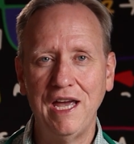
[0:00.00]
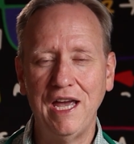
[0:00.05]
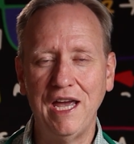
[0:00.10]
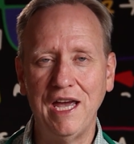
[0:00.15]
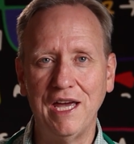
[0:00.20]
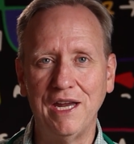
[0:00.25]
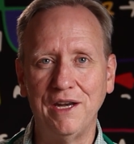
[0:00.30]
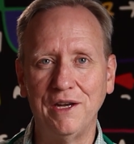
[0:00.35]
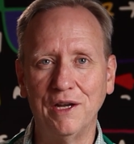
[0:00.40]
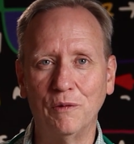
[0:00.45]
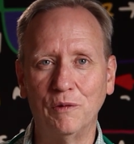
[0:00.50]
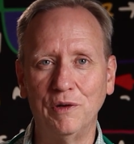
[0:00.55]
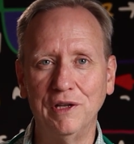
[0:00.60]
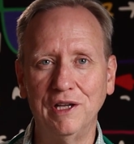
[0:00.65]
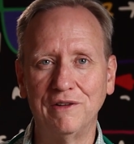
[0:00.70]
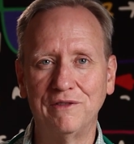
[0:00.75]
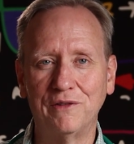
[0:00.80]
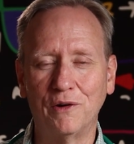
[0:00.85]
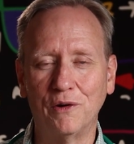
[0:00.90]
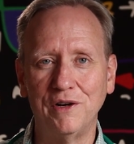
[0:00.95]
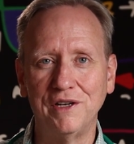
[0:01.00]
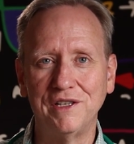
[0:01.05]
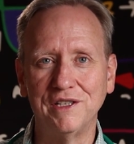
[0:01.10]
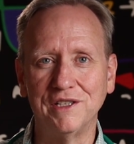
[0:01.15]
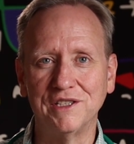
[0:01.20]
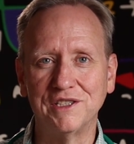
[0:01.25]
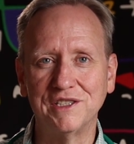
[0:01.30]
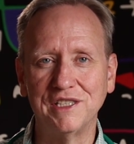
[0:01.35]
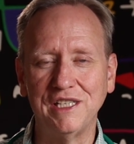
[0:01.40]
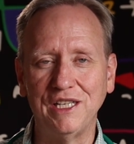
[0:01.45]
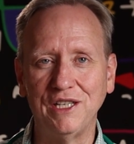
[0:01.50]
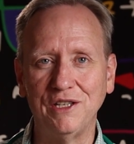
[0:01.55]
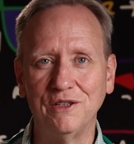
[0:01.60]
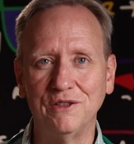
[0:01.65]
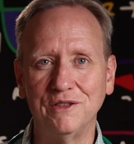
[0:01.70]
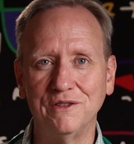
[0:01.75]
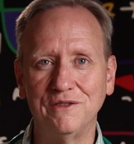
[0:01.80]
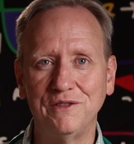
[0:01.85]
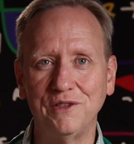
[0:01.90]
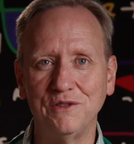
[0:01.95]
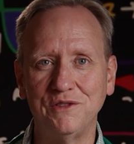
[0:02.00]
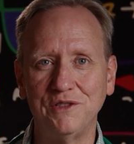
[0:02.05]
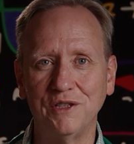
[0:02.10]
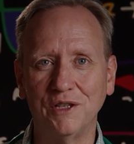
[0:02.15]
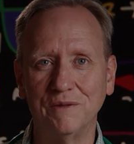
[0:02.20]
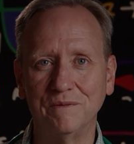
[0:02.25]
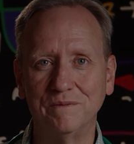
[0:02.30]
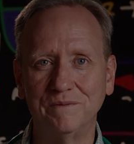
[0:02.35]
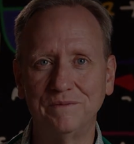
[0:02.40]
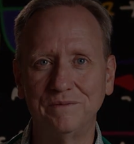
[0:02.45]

and we look forward to seeing you in the future.